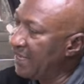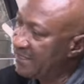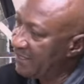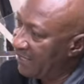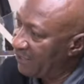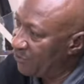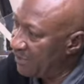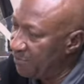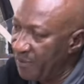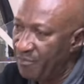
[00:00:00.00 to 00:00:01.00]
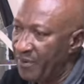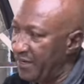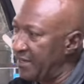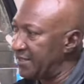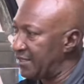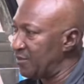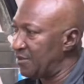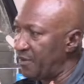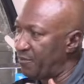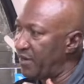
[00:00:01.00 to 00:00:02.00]
Eti countries be brainy
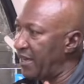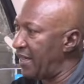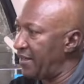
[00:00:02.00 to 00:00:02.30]
teams be brainy.